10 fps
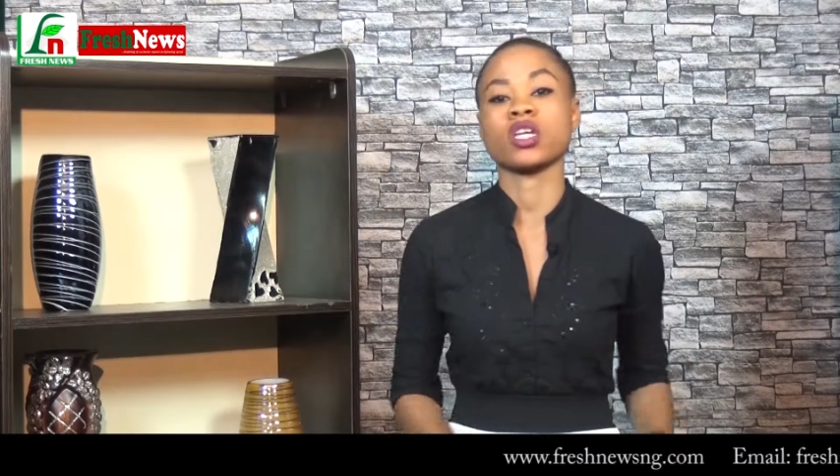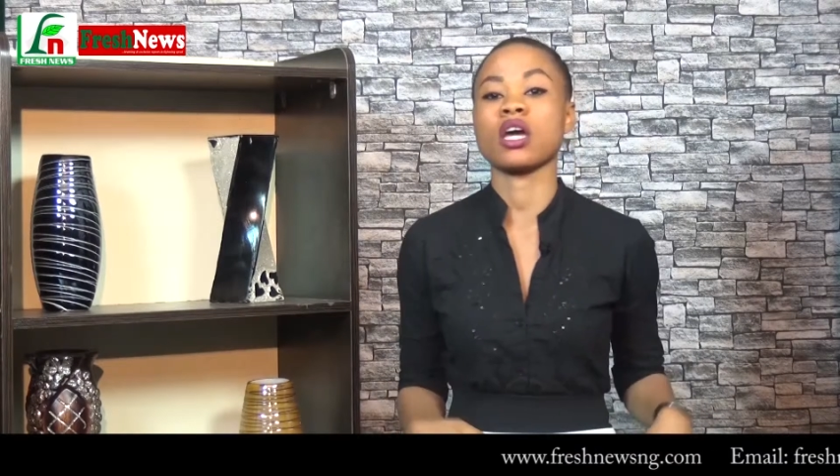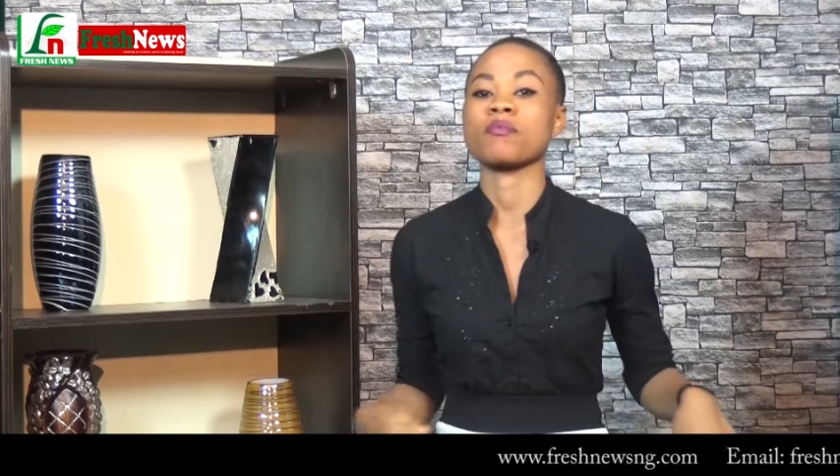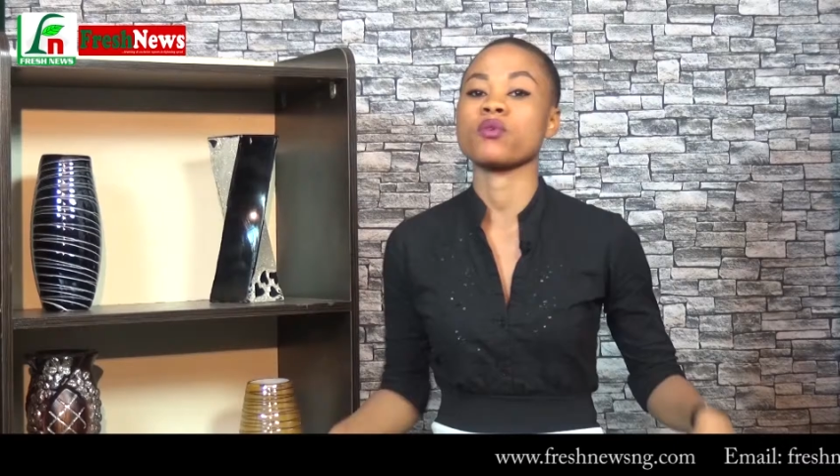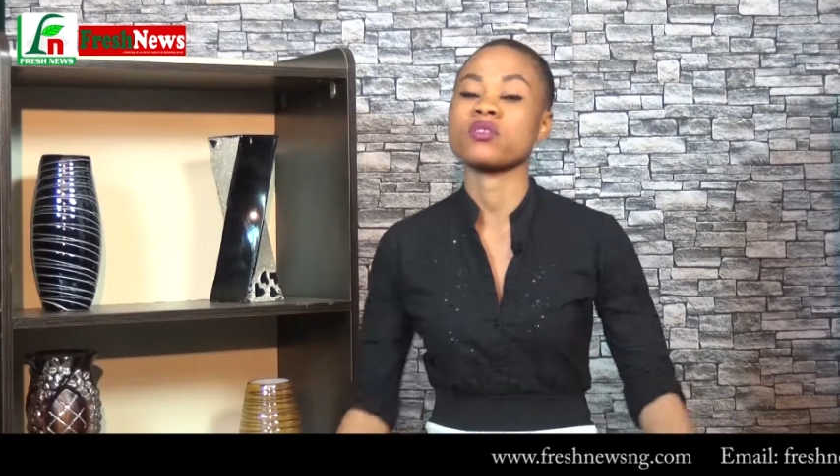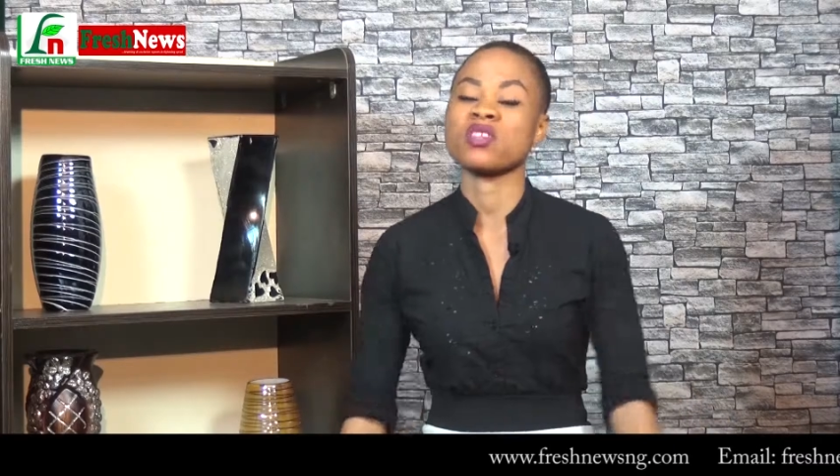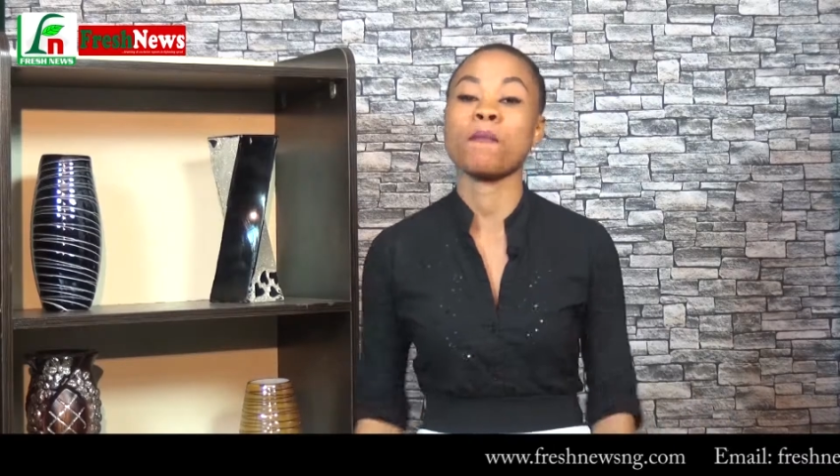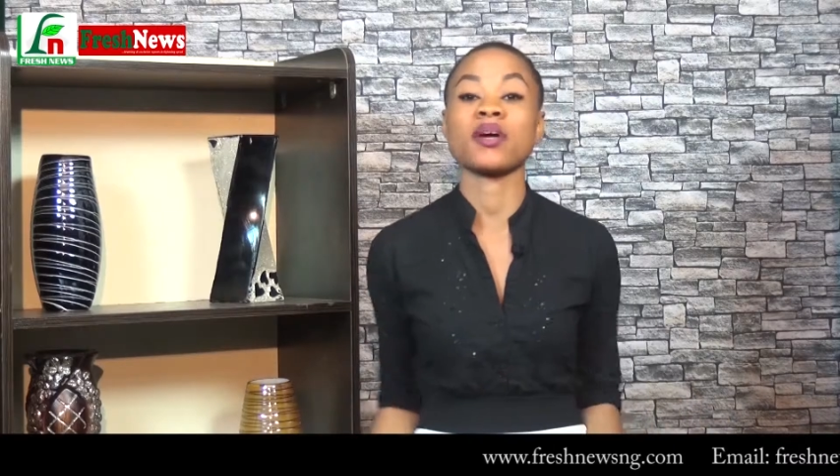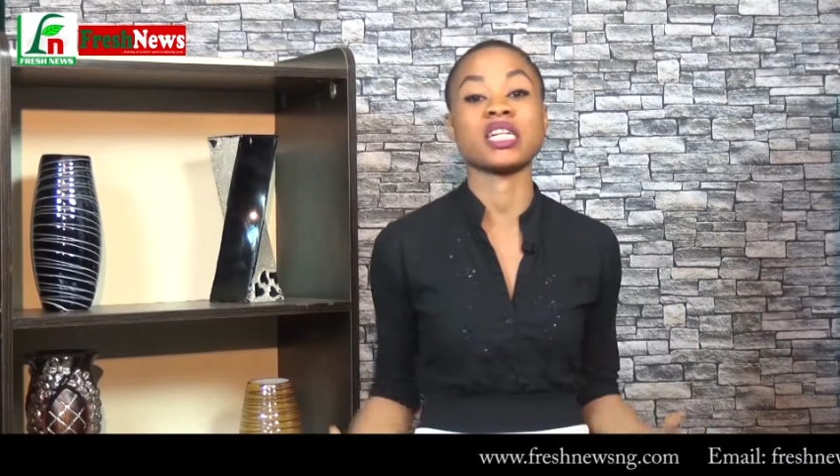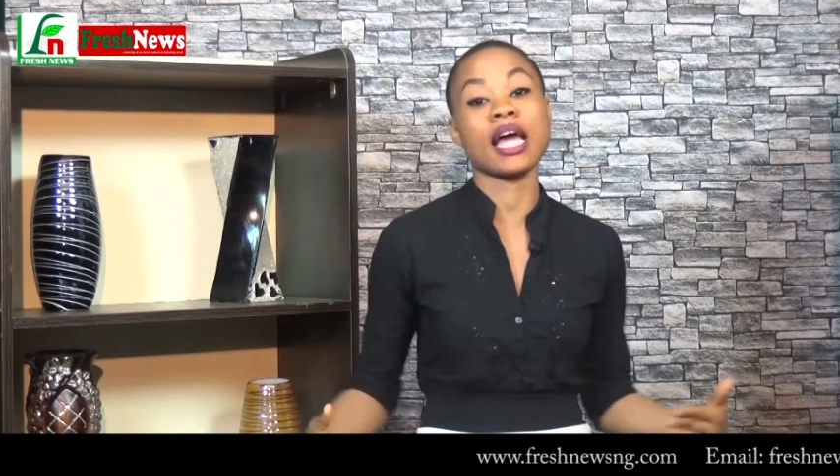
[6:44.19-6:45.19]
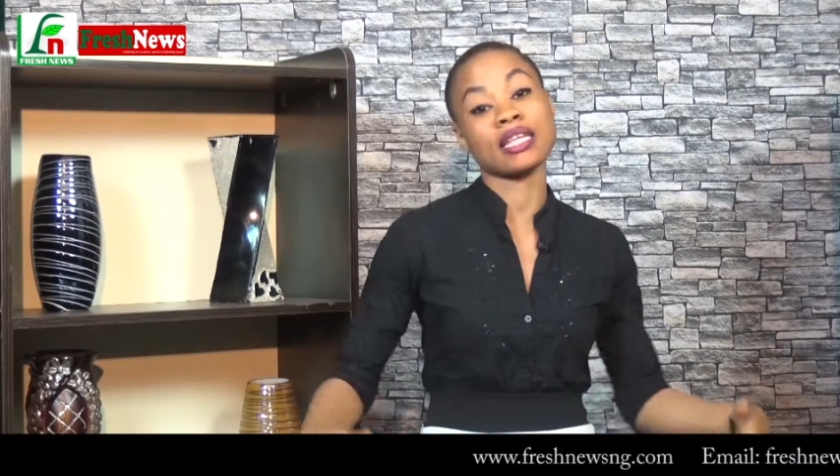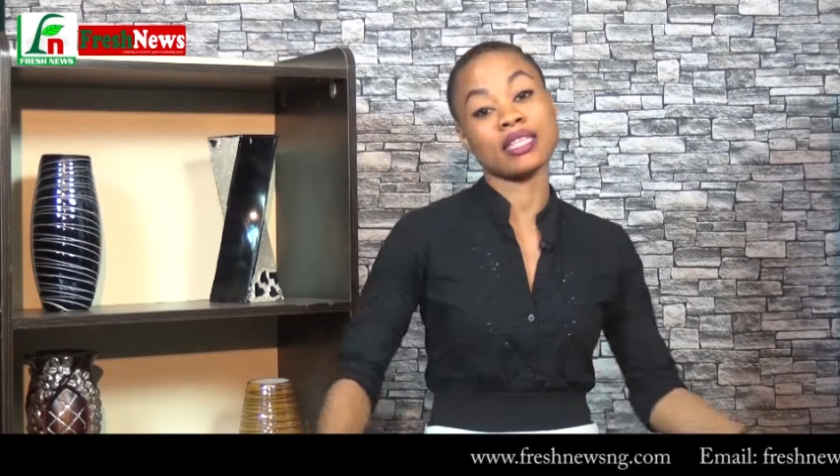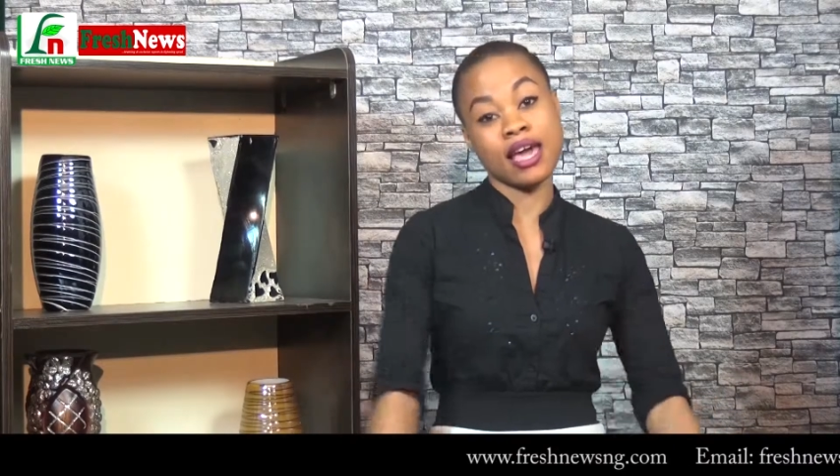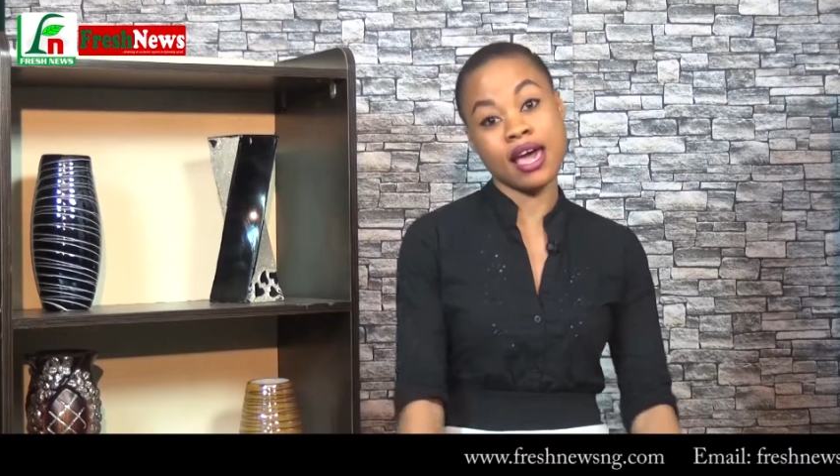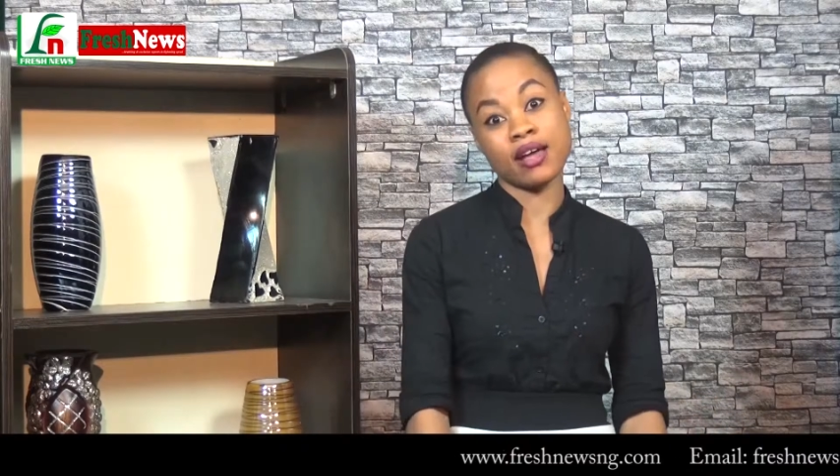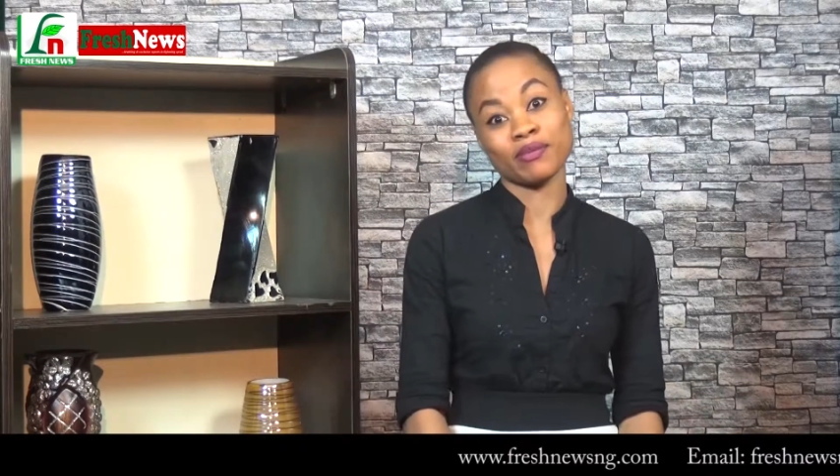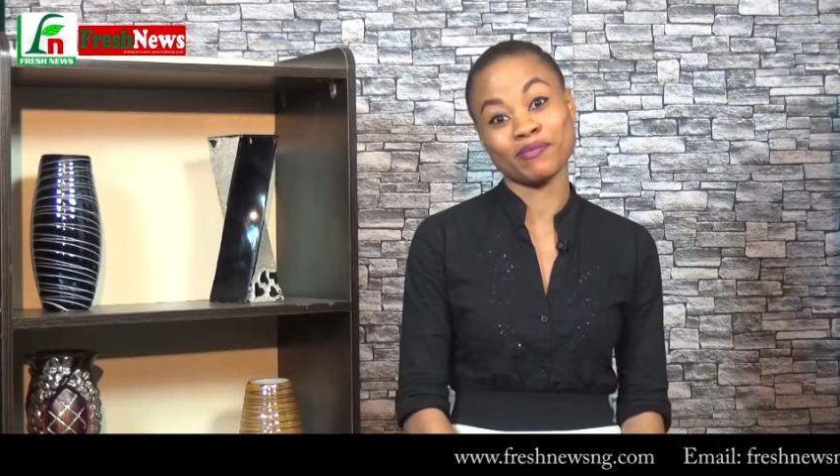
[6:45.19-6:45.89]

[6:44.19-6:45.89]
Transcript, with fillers: can't be with somebody like that.